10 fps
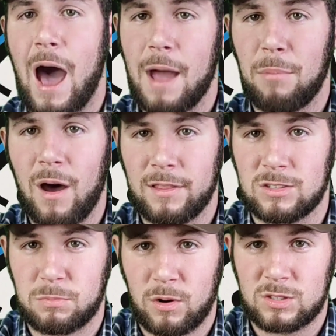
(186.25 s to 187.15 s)
I bought
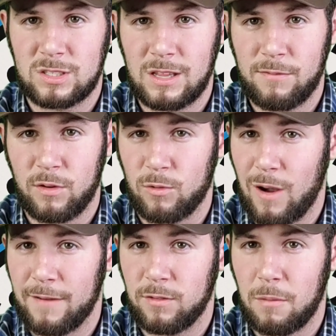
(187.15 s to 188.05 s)
this personally for a
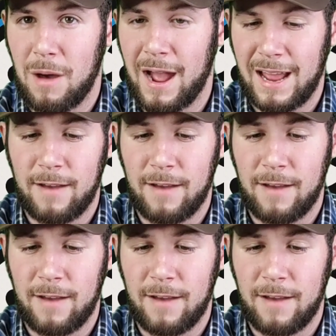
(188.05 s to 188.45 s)
rifle of mine.